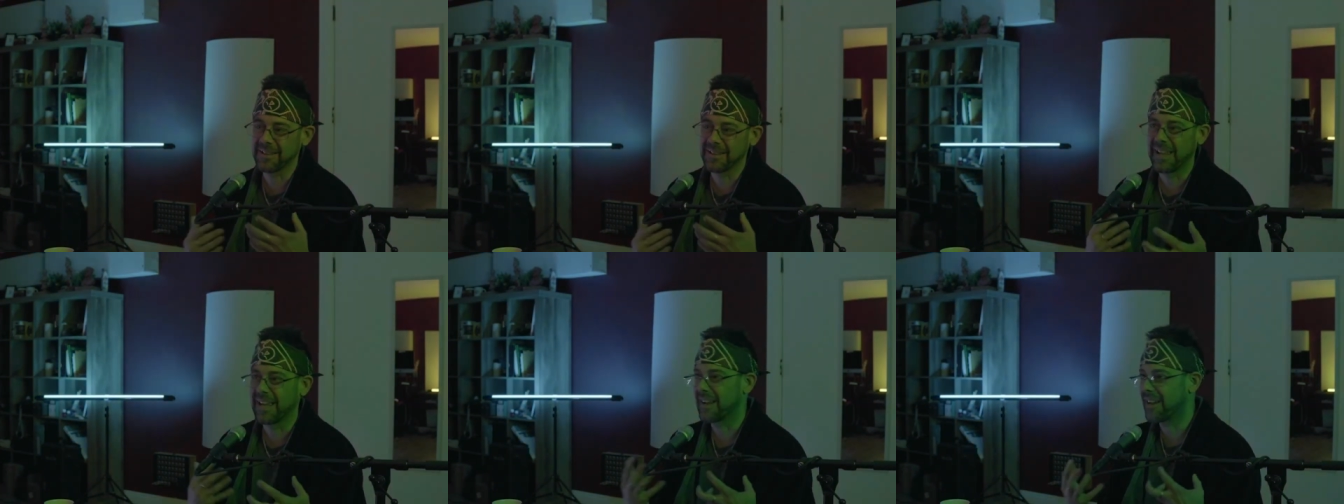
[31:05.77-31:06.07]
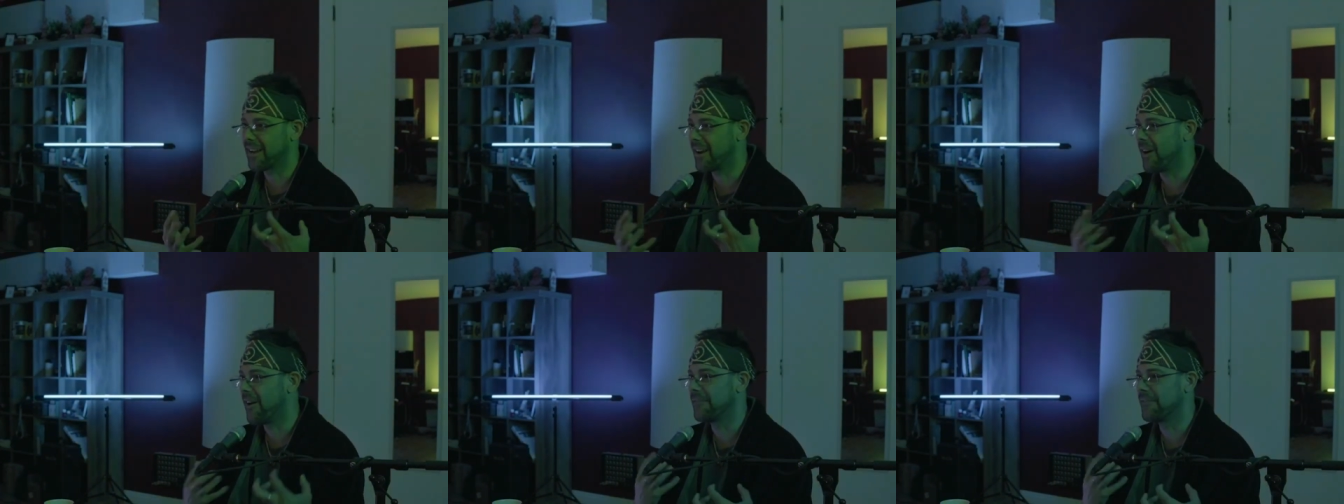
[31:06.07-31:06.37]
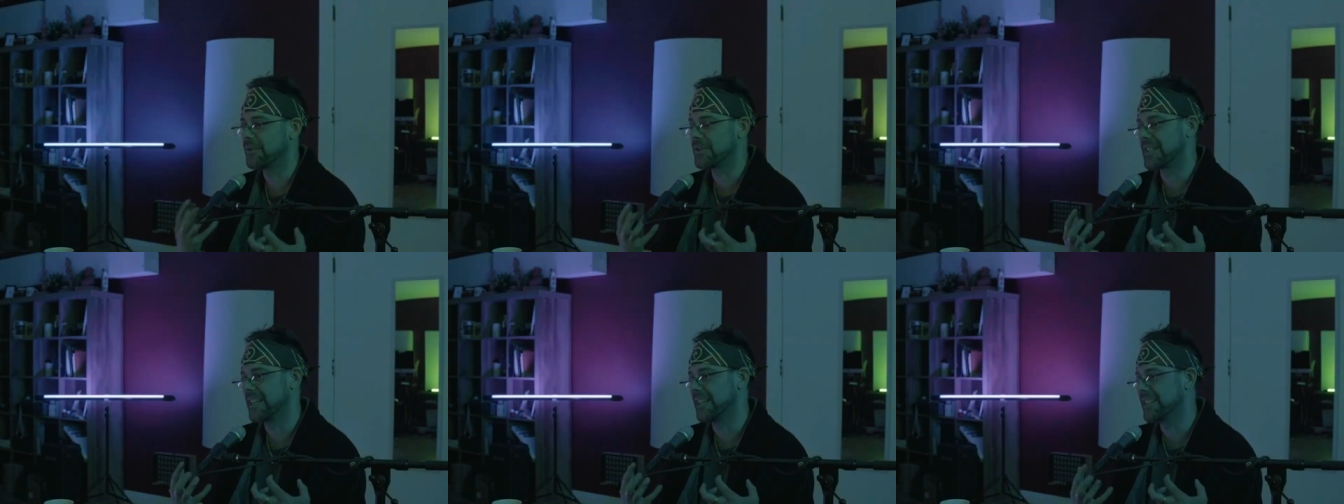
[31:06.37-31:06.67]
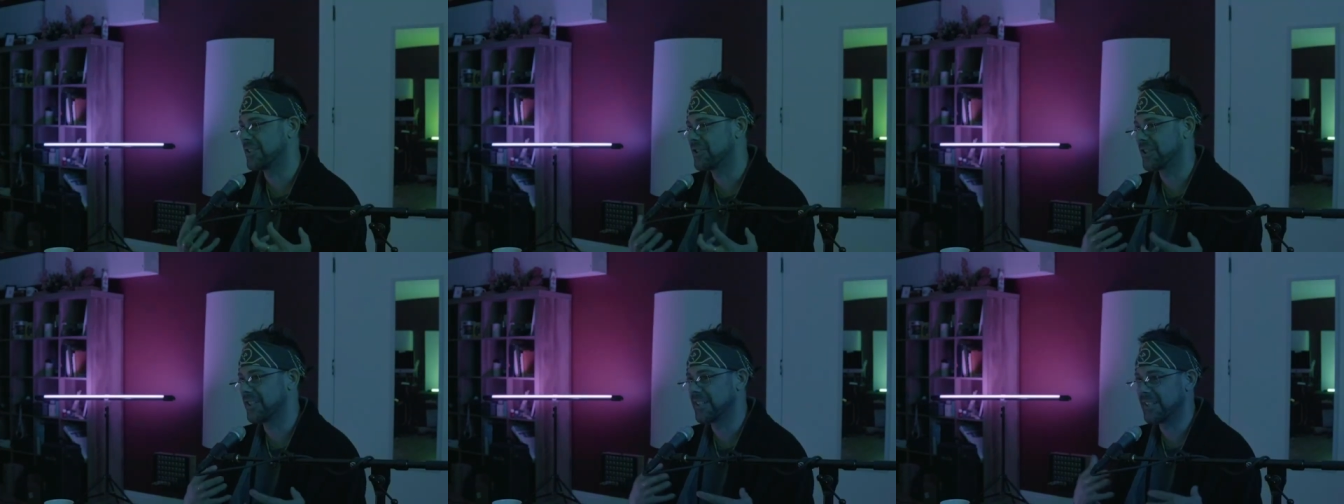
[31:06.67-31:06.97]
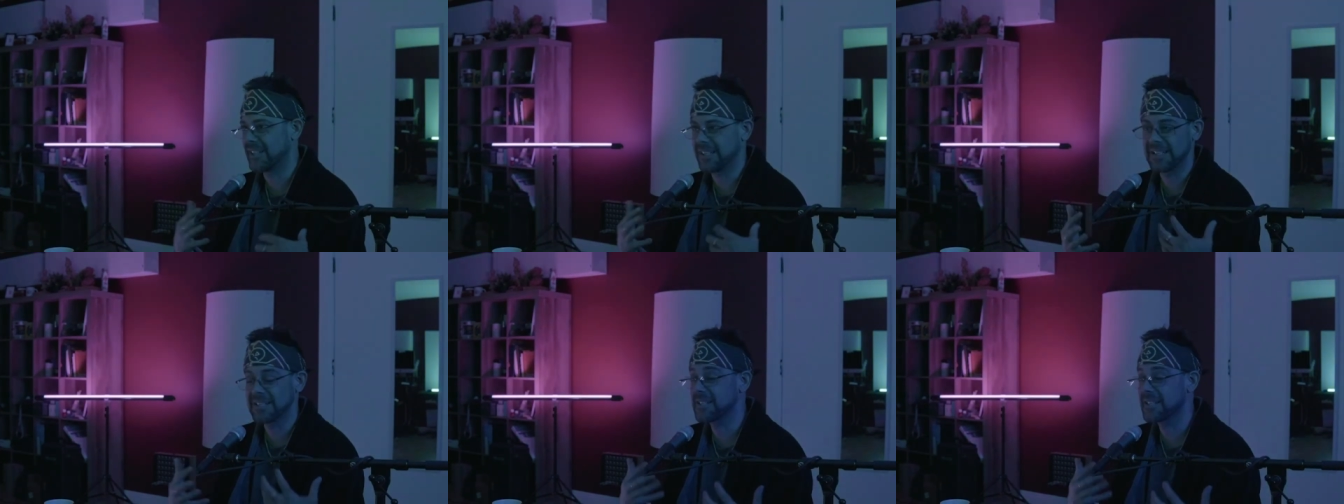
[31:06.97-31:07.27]
that
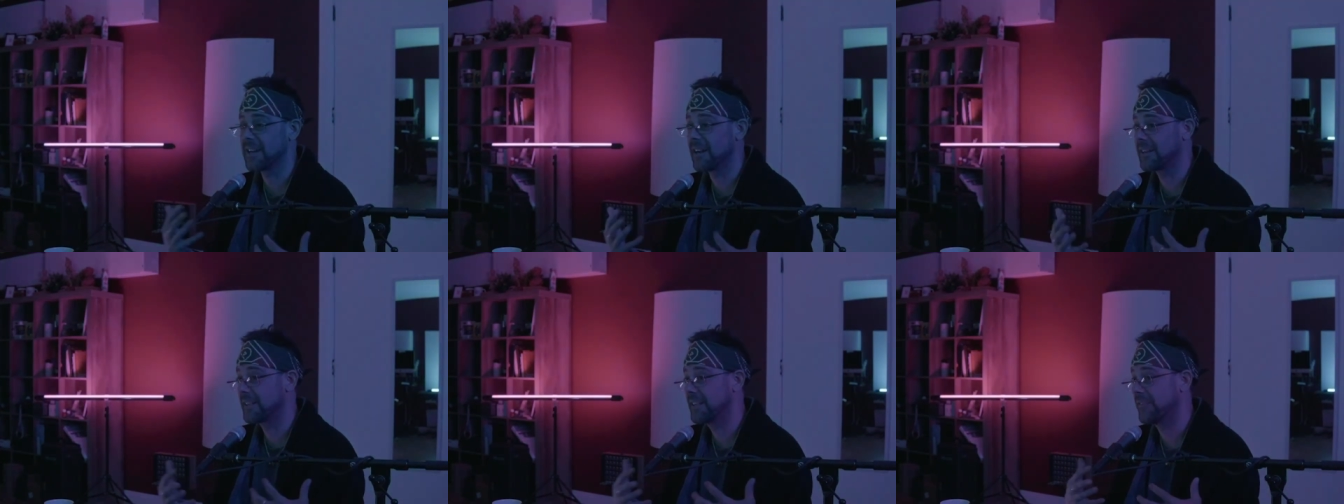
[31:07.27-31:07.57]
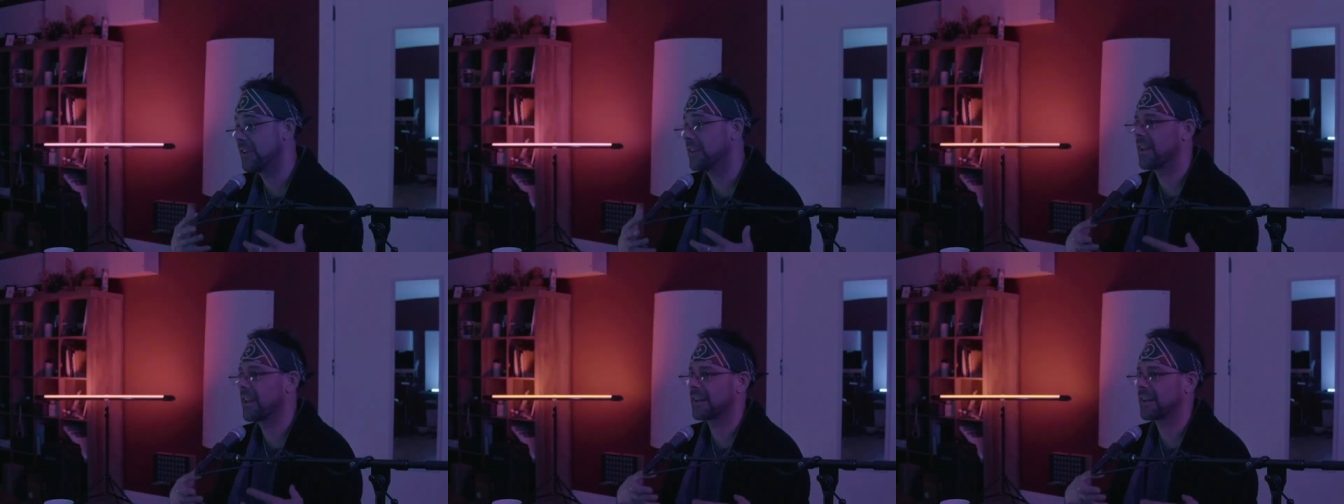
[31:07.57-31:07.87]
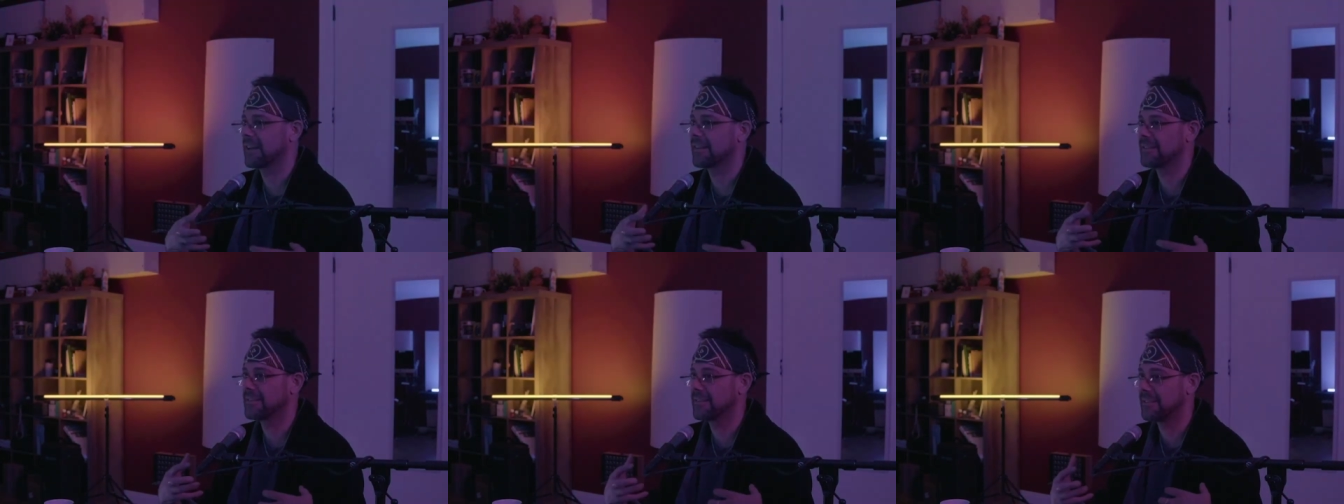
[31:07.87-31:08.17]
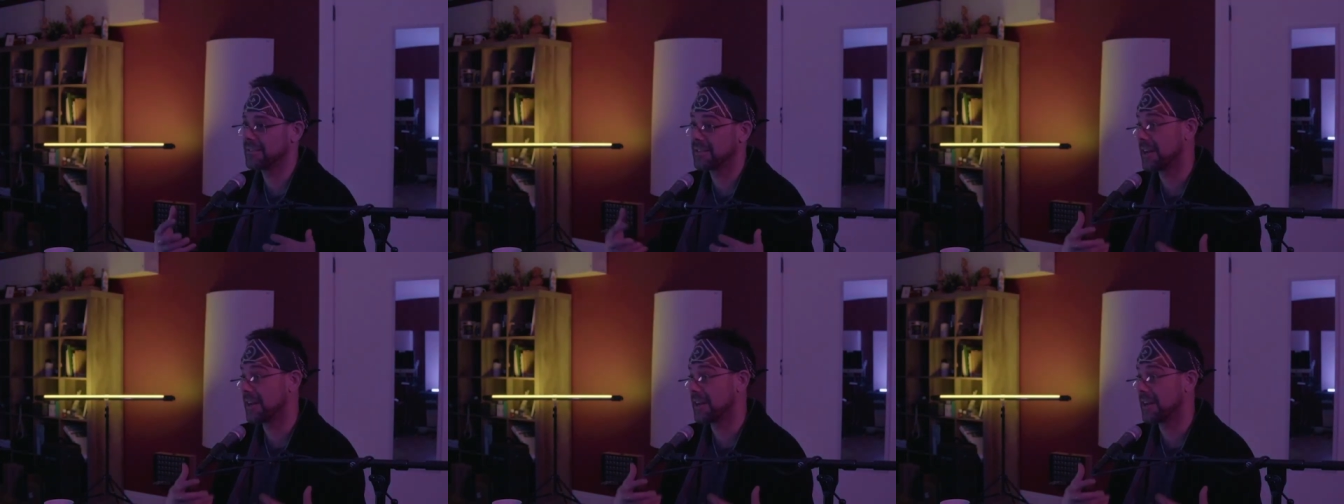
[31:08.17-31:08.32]
conversation and it's not even like a